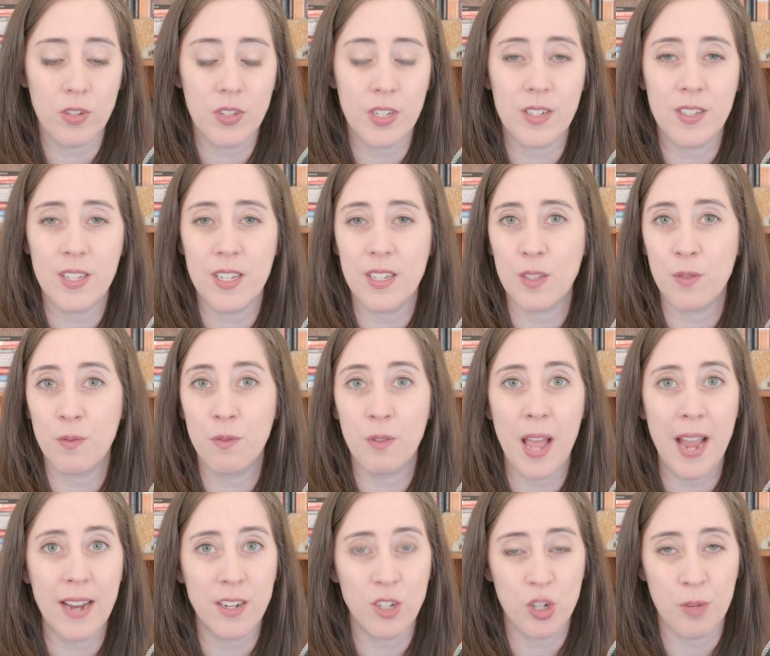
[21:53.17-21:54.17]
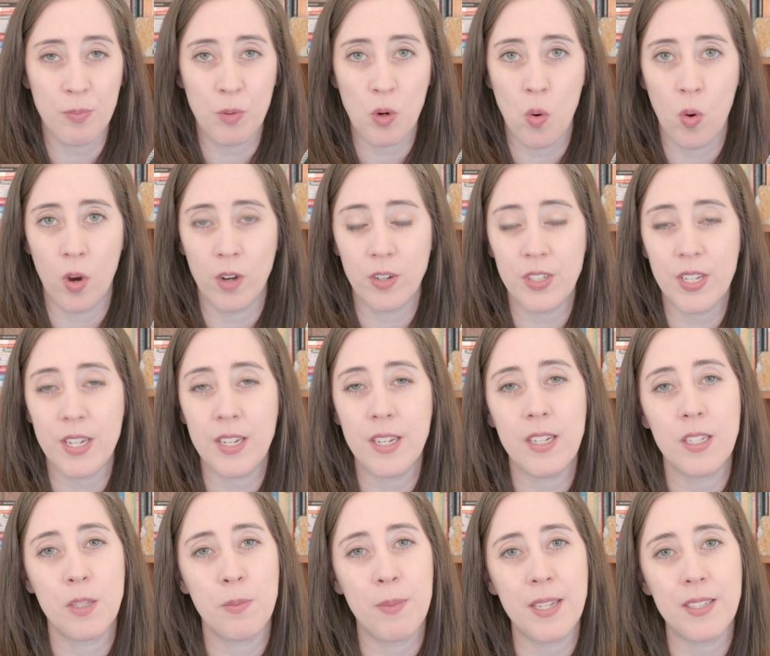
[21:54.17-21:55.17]
It's his flagship course in
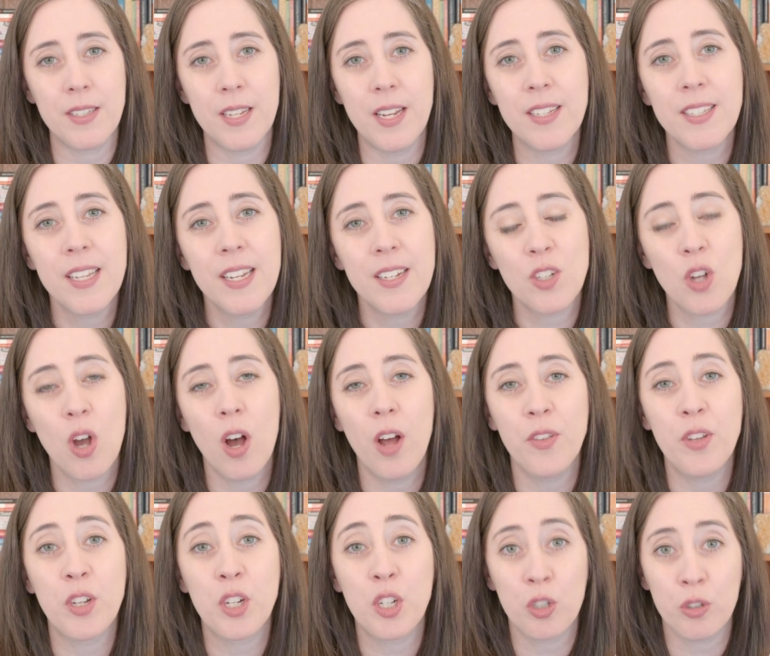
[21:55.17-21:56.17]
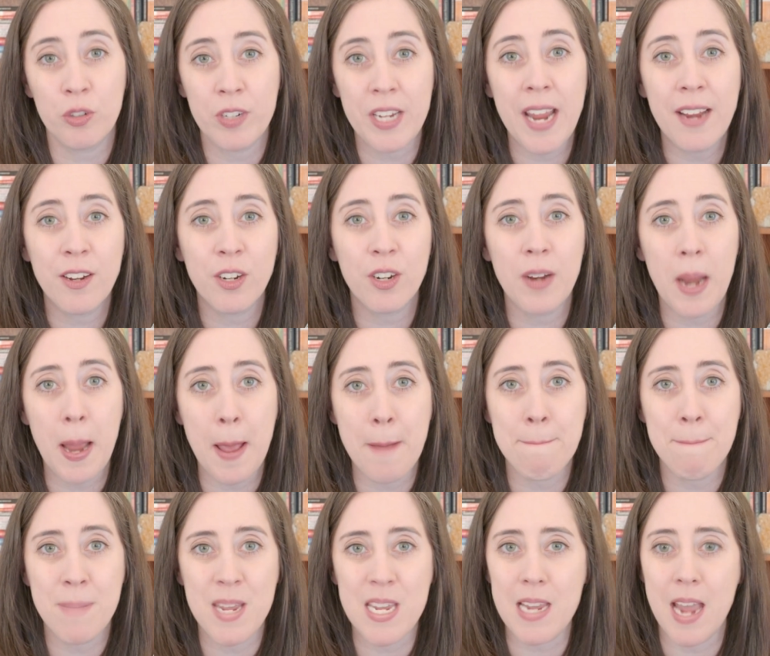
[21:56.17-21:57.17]
his business. It's called the Creator
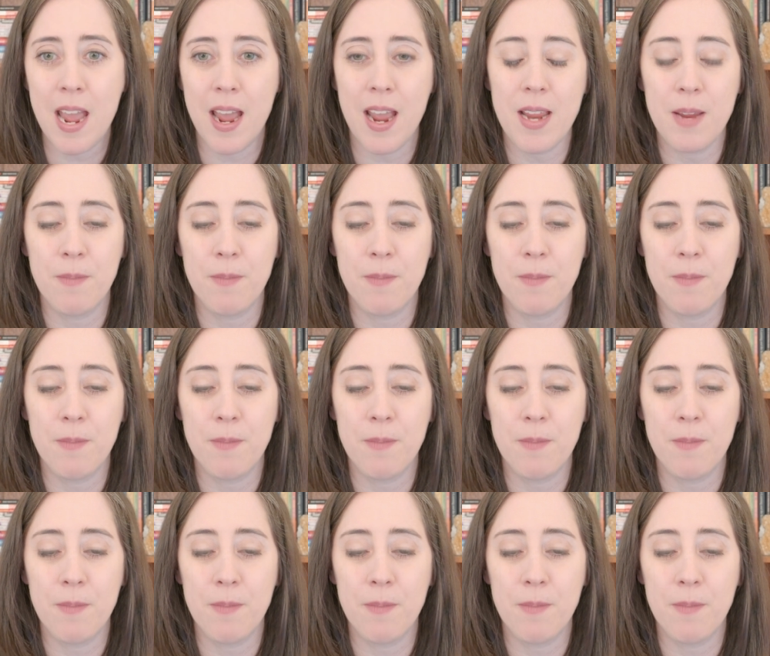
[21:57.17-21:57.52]
MBA.